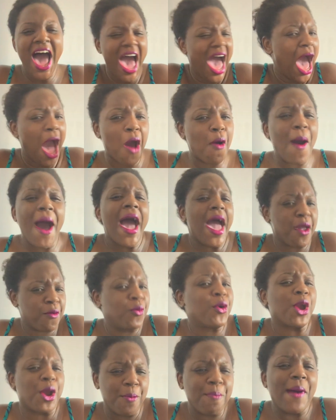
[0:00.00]
how I
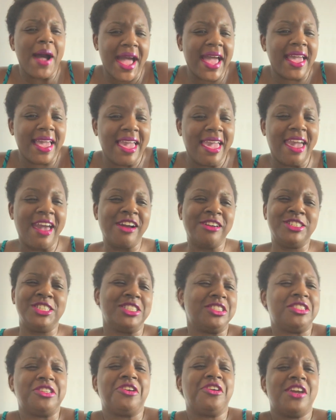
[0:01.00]
wear my hair.
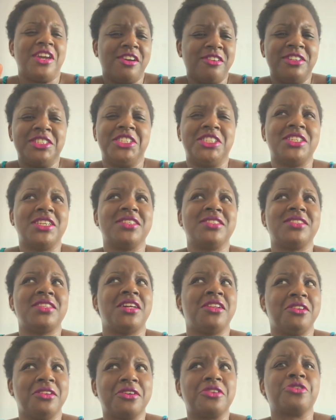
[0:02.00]
Just her hair is just
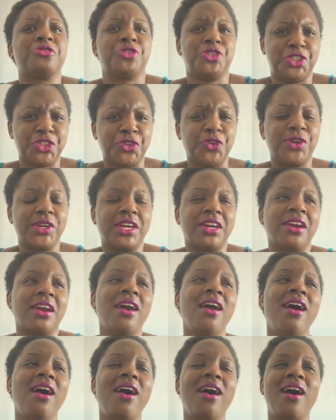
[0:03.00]
a little shorter.
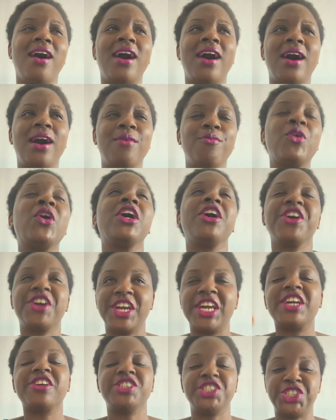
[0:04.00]
Her
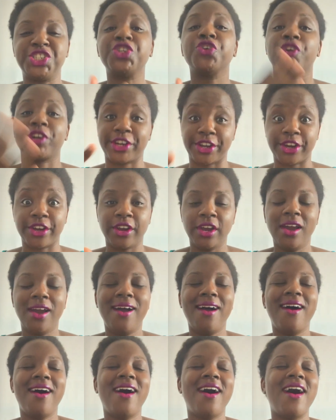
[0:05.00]
hair is shorter.
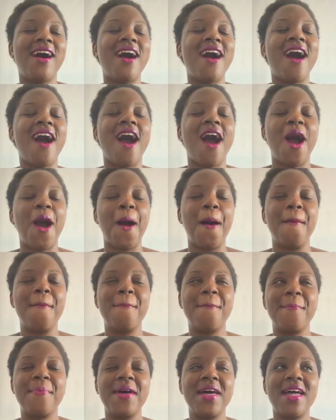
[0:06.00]

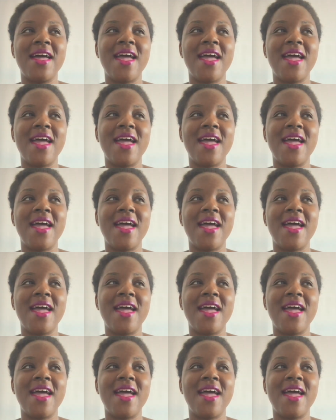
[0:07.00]
And